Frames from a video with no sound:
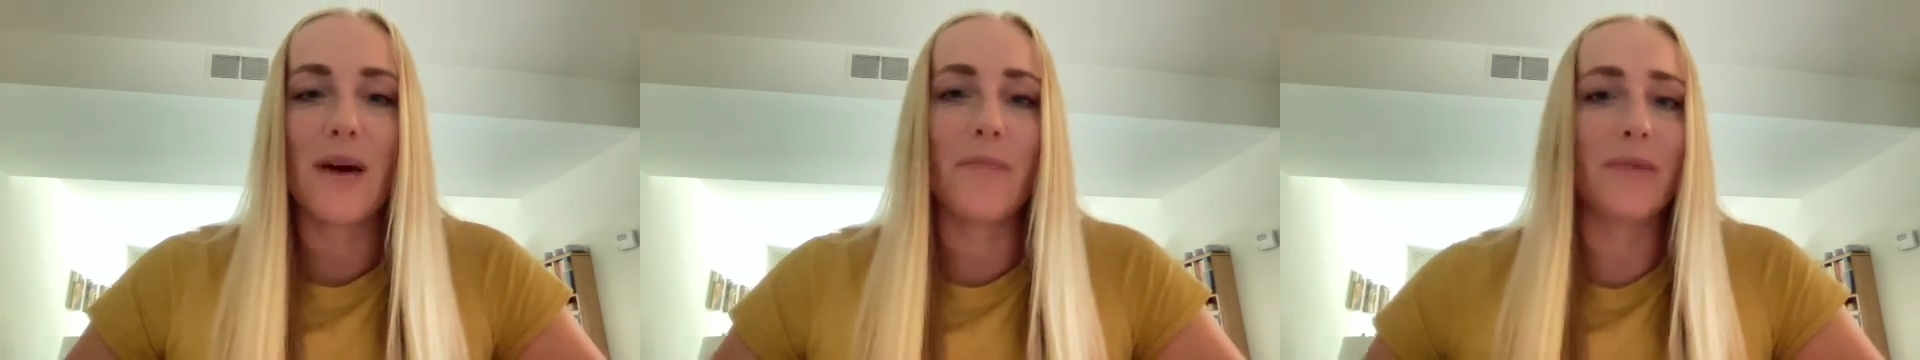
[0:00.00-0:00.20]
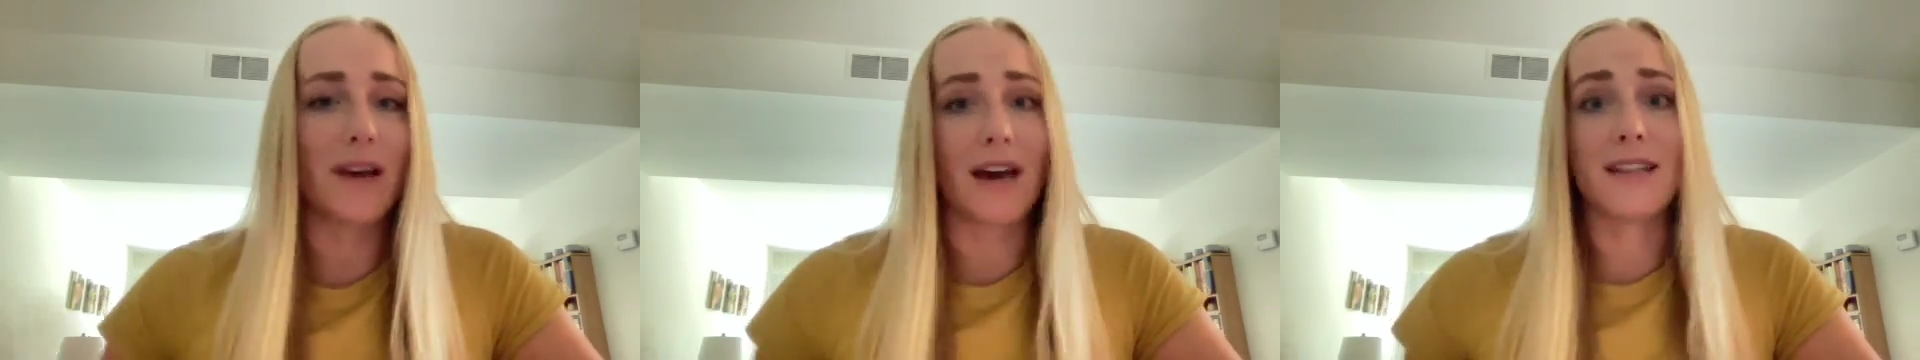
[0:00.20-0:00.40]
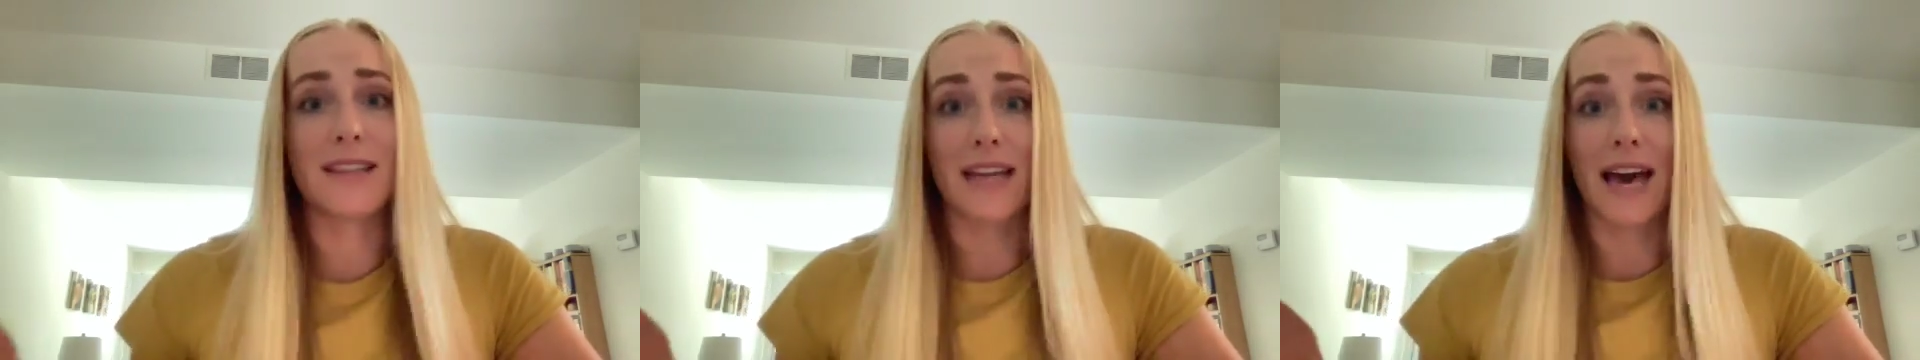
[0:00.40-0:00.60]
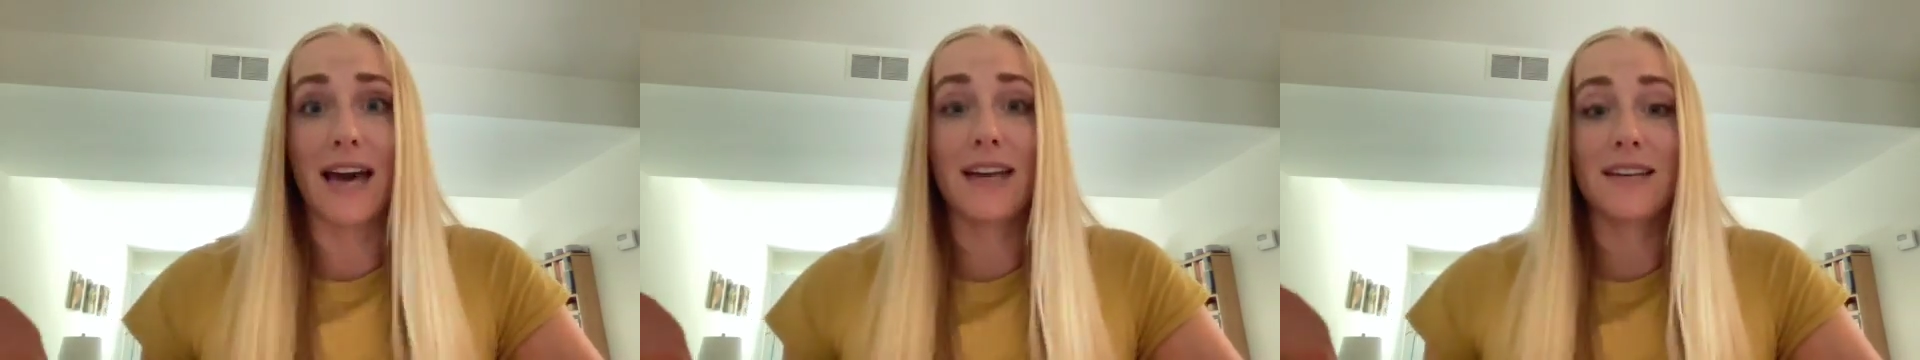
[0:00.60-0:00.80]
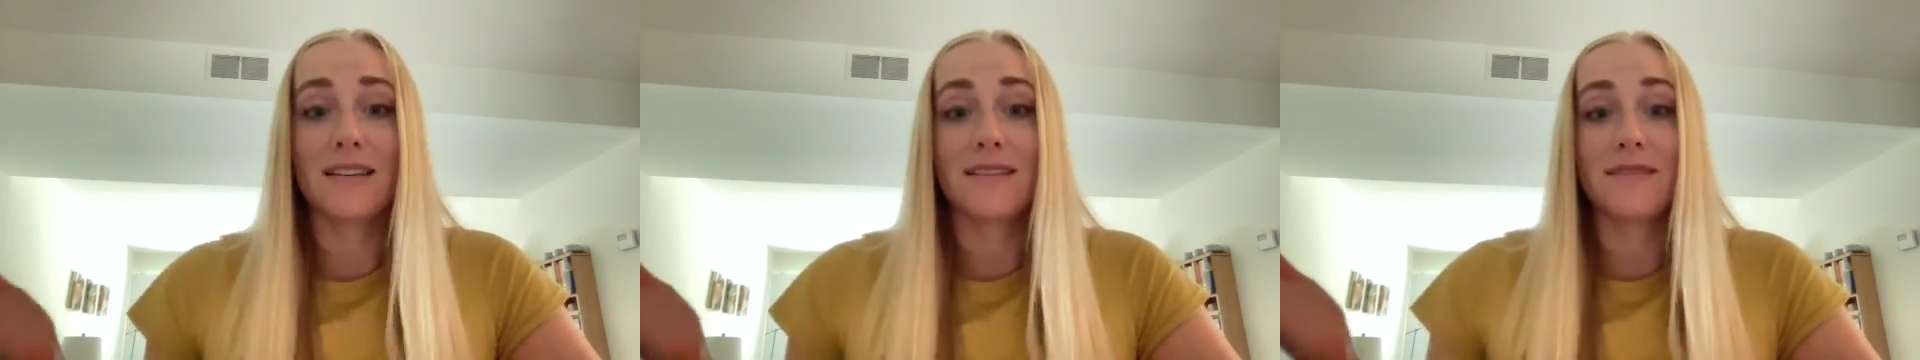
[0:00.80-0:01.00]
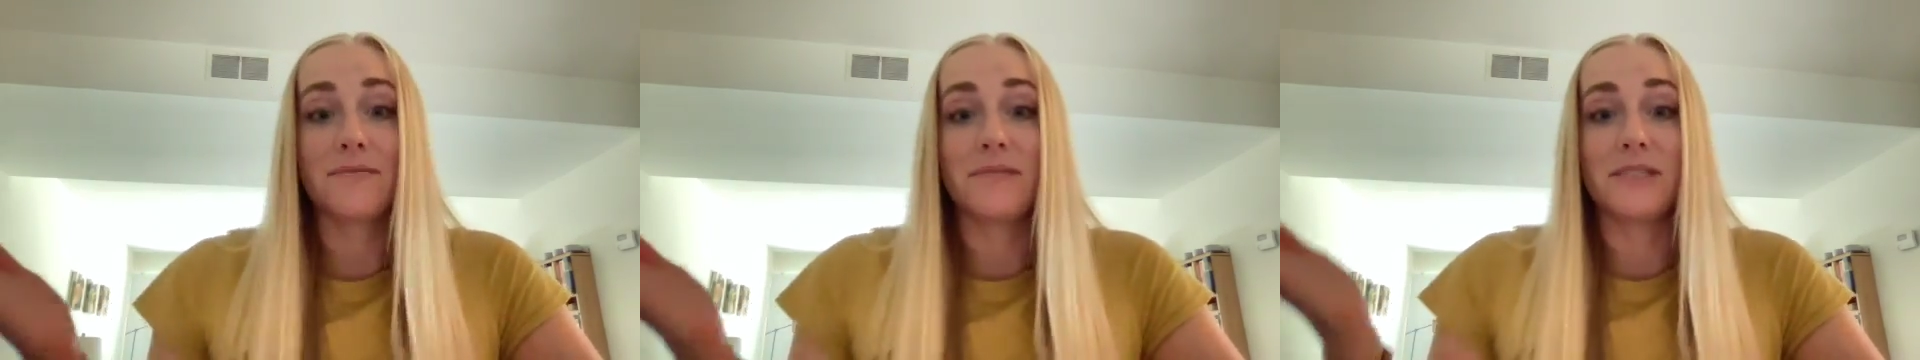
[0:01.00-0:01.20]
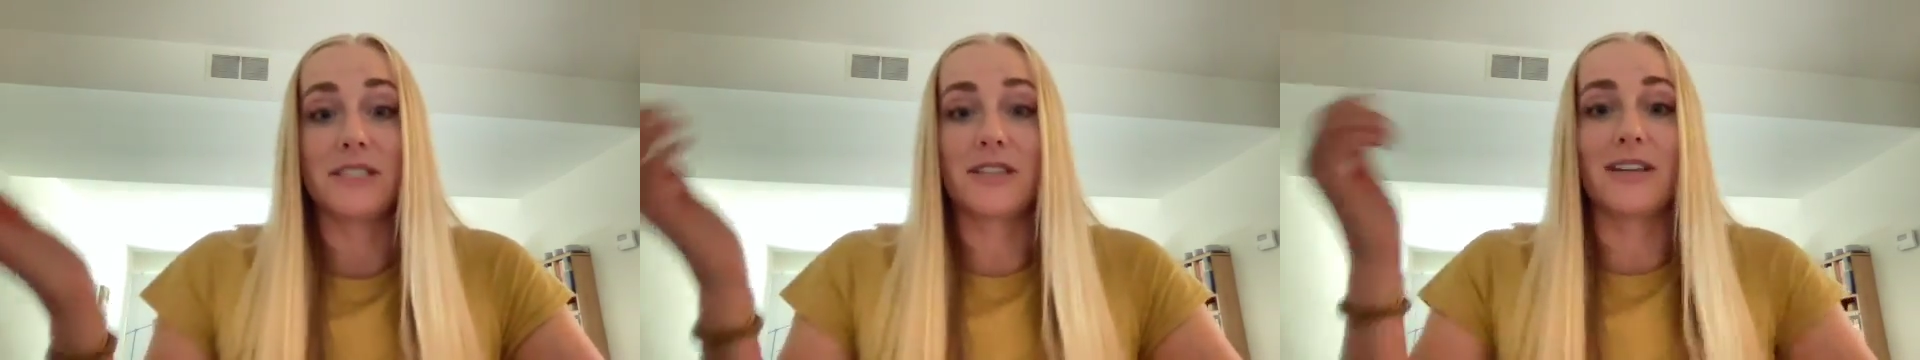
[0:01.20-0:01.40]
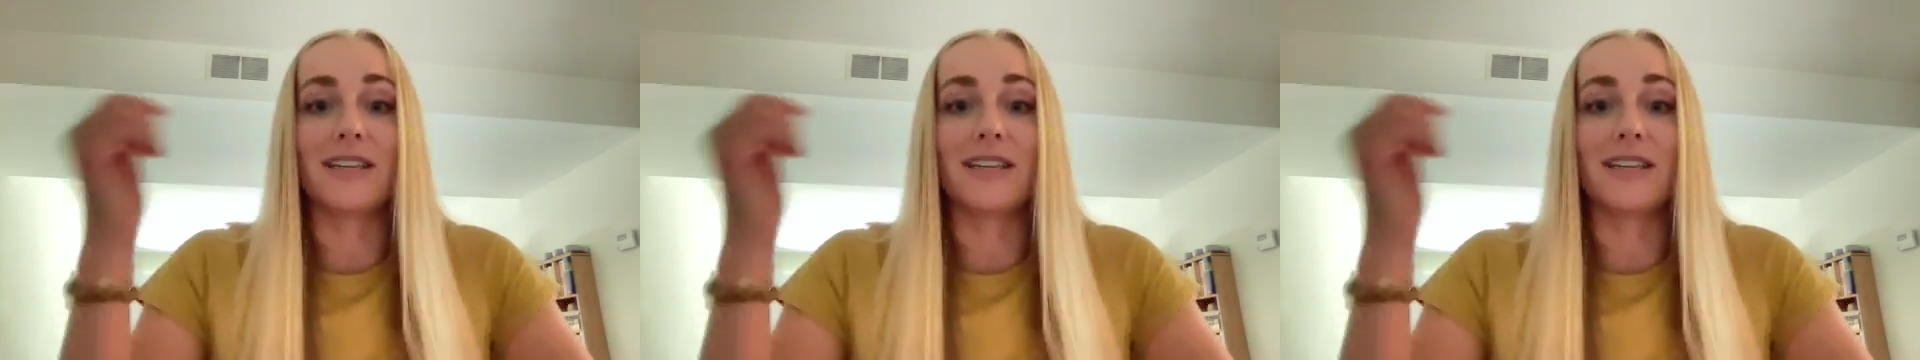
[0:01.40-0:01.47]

Beyond that, Mr.